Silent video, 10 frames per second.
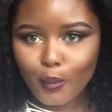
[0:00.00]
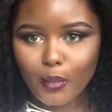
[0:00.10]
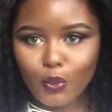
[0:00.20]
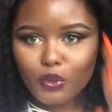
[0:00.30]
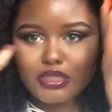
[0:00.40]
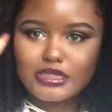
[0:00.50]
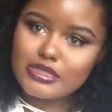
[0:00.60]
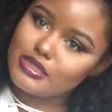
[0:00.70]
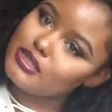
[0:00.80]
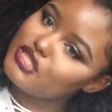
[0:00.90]
but all
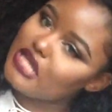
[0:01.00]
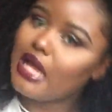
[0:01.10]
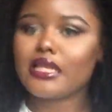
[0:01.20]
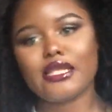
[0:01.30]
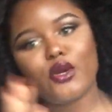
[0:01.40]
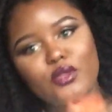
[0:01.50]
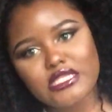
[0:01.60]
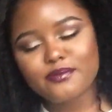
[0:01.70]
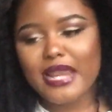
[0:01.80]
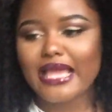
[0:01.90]
this chocolate, all
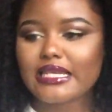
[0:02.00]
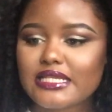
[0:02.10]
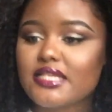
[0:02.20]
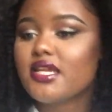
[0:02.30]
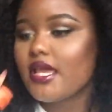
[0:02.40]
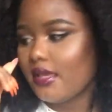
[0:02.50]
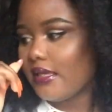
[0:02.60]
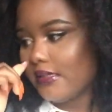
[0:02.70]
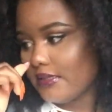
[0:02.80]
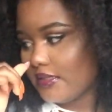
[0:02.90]
this blackness,
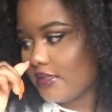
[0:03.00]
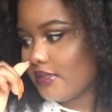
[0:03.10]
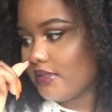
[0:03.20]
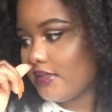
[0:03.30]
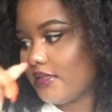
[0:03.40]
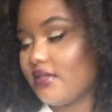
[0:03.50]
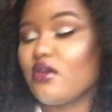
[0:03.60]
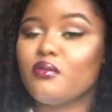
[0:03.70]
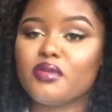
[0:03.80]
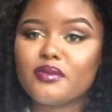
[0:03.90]
it just
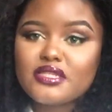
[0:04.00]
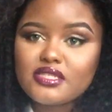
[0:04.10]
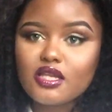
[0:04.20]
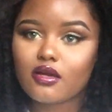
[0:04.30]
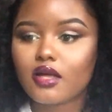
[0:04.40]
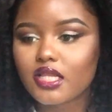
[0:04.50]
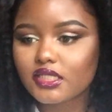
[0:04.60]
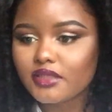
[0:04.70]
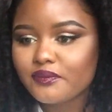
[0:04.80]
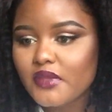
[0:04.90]
complements dark
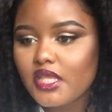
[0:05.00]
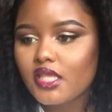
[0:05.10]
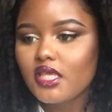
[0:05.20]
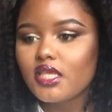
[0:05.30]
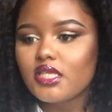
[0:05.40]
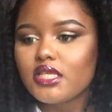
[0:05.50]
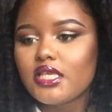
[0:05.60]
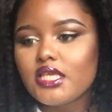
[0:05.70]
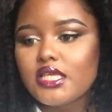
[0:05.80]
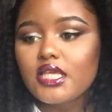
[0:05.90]
colour.
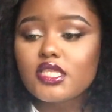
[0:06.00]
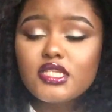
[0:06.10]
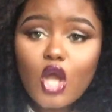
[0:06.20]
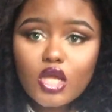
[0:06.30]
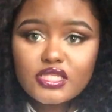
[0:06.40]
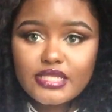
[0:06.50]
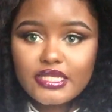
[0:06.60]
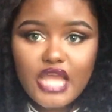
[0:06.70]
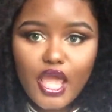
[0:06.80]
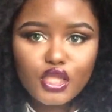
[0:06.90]
Dark
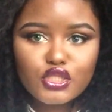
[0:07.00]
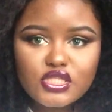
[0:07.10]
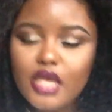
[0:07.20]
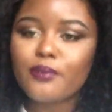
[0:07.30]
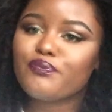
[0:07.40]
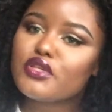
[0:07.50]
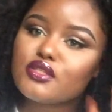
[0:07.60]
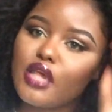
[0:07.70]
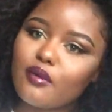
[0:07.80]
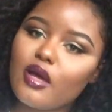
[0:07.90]
skin tones,
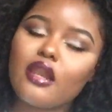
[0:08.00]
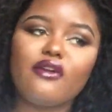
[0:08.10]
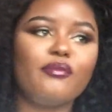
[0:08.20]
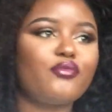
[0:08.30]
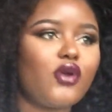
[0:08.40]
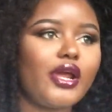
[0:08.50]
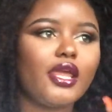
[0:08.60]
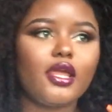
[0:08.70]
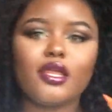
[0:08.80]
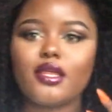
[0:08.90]
so I love
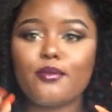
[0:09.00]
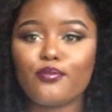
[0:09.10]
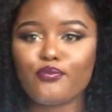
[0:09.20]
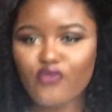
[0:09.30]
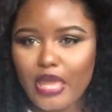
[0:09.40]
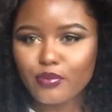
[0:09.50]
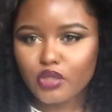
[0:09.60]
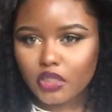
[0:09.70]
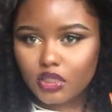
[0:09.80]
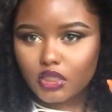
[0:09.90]
bright,
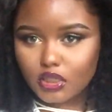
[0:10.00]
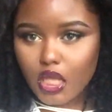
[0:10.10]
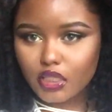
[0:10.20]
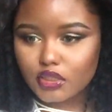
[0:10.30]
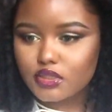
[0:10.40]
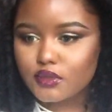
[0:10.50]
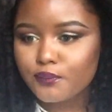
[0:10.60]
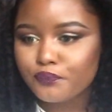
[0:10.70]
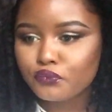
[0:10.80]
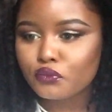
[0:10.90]
vibrant colours.
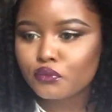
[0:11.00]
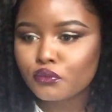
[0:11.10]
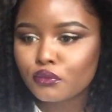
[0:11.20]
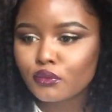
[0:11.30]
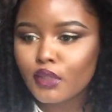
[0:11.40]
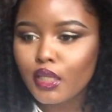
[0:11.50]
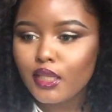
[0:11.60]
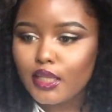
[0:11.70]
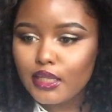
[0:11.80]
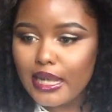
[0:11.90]

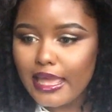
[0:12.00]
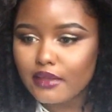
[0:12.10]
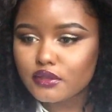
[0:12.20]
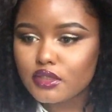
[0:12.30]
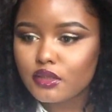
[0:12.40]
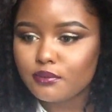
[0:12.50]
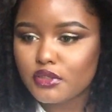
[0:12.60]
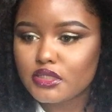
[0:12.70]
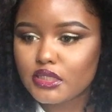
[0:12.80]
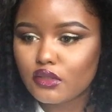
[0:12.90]
Loud
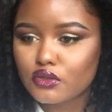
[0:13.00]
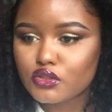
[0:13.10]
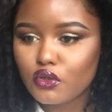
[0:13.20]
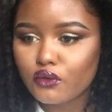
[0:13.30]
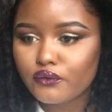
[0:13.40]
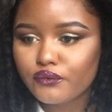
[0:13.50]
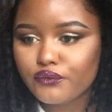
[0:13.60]
music or soft?